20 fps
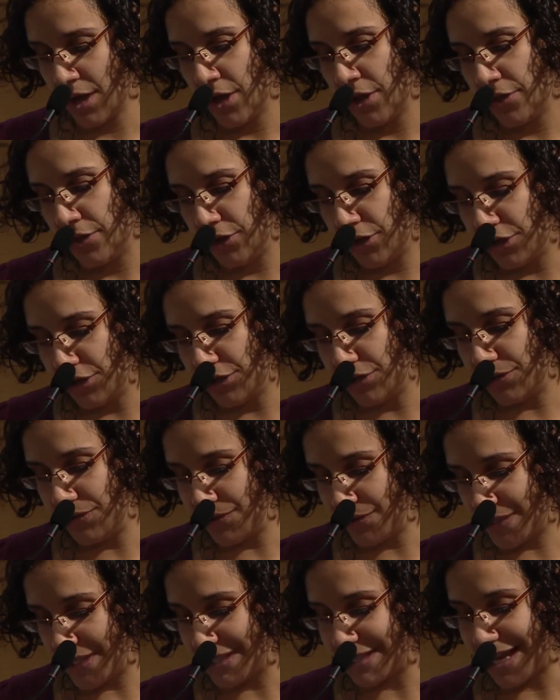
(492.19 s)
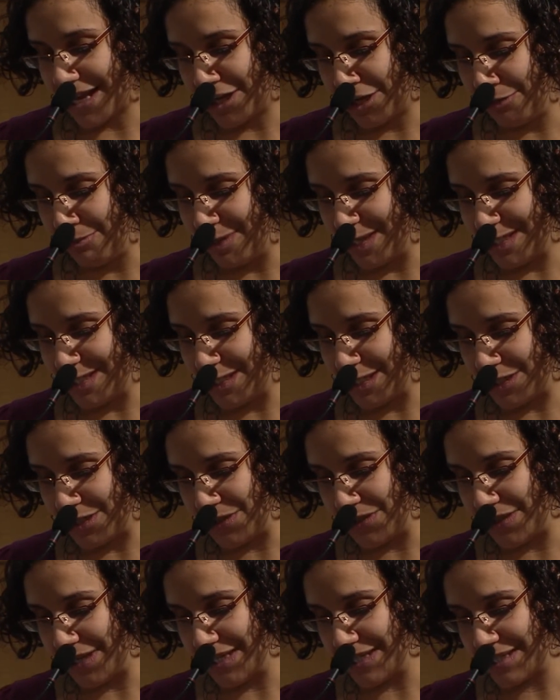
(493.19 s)
The good news is that Humanistic
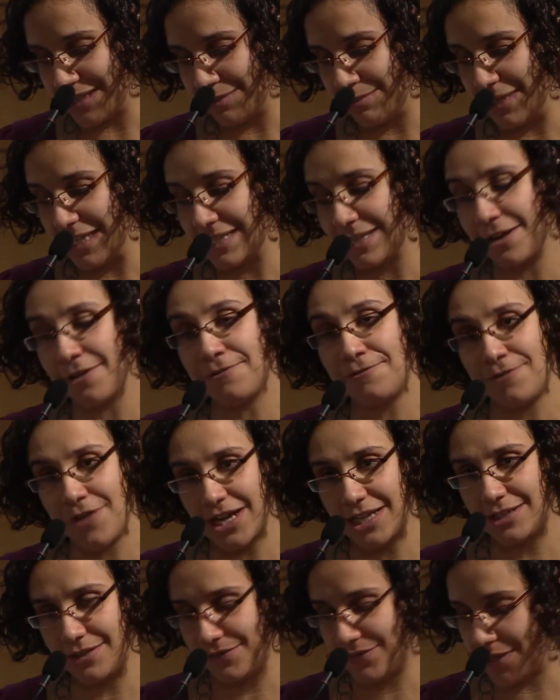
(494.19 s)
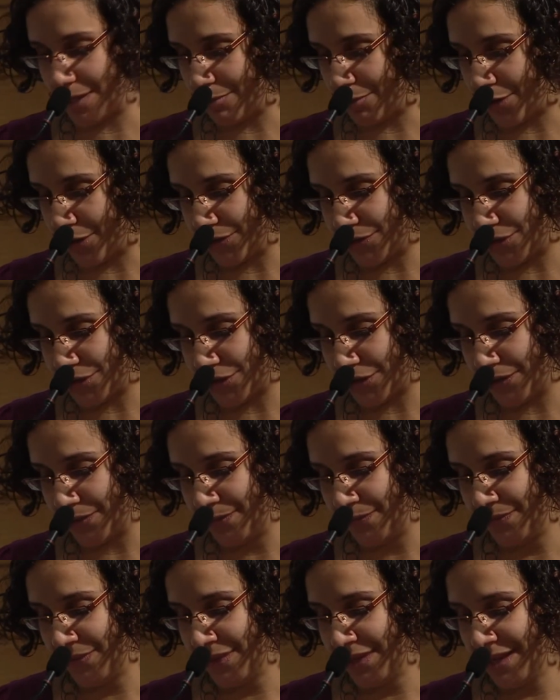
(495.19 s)
Judaism is an effective subculture,
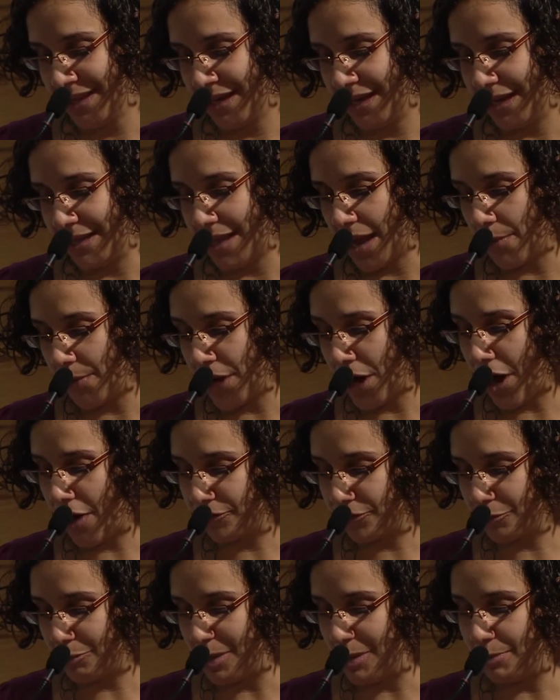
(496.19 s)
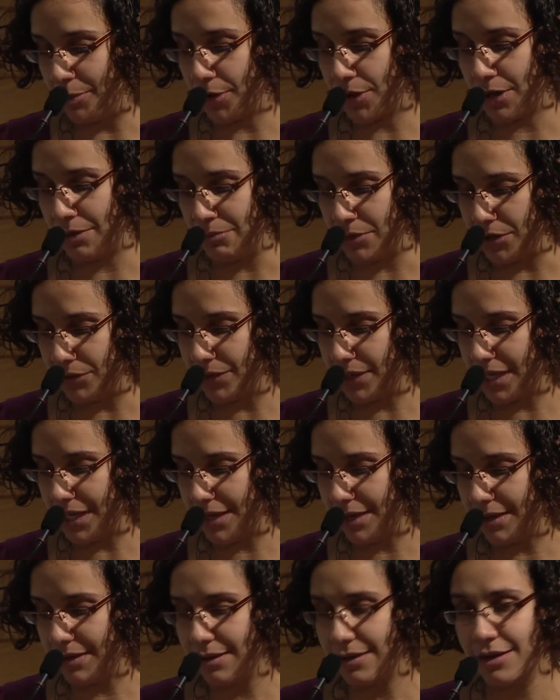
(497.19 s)
and that we offer people
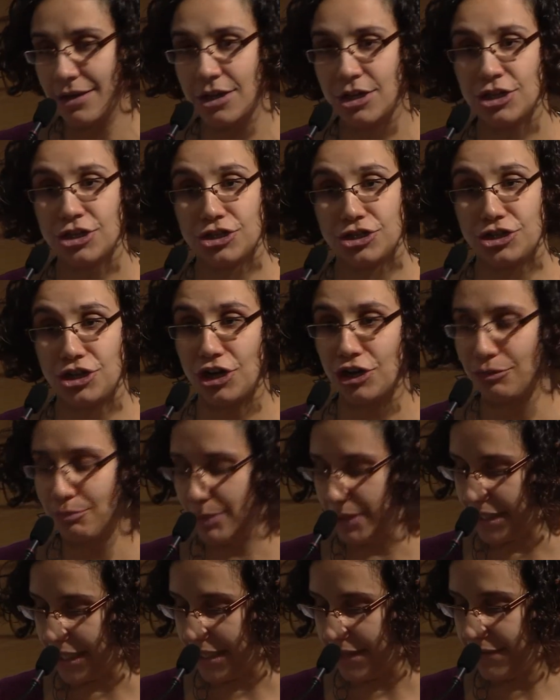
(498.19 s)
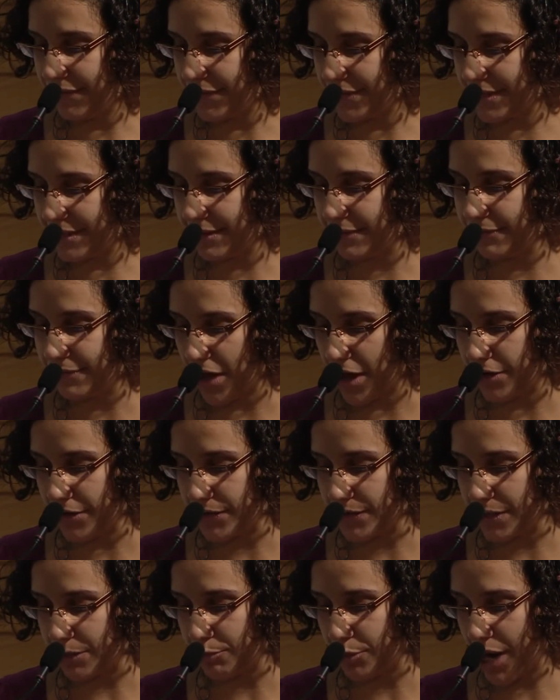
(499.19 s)
community, shared beliefs, values,
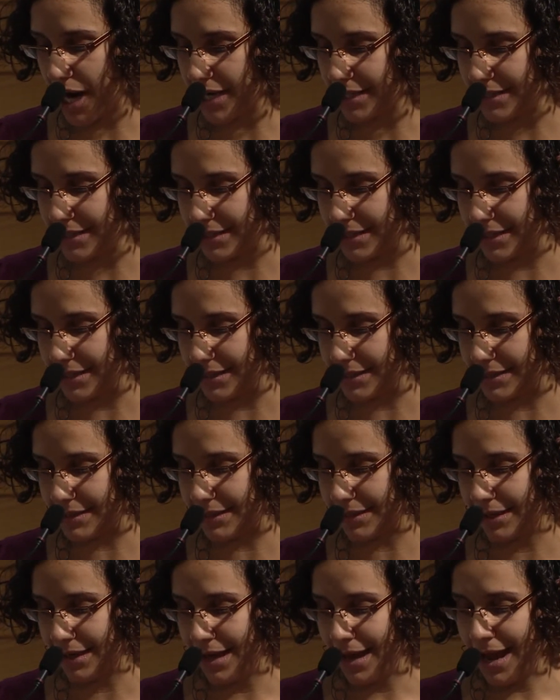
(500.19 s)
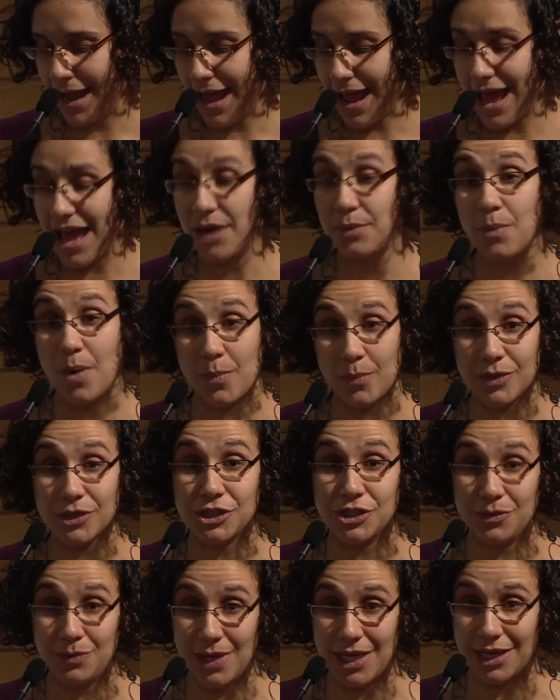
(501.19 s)
and practices, and when we're
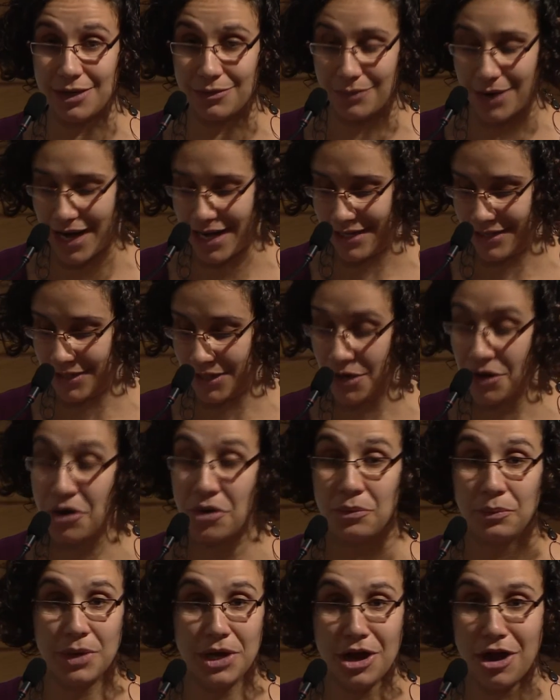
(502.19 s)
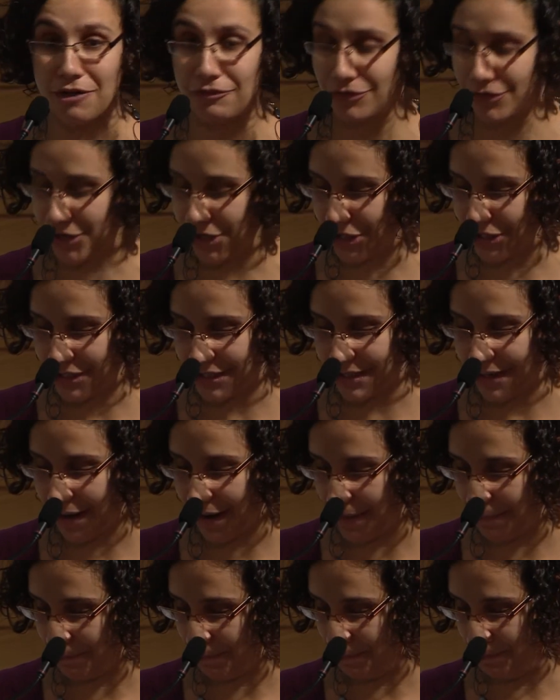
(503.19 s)
doing it right, we offer a good
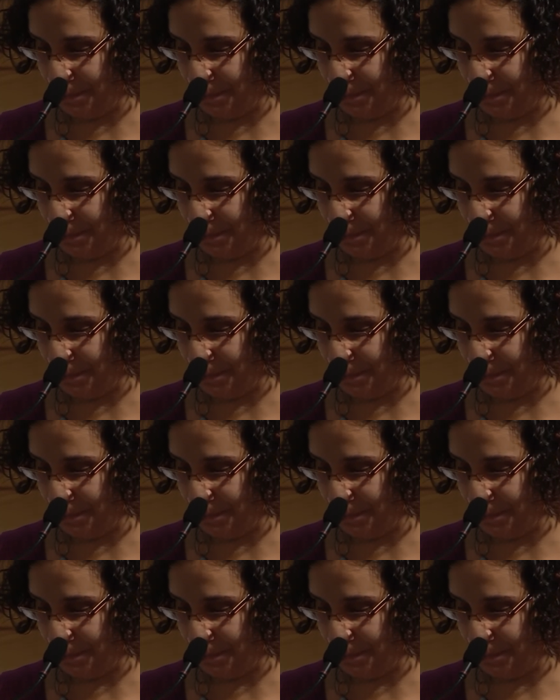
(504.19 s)
time.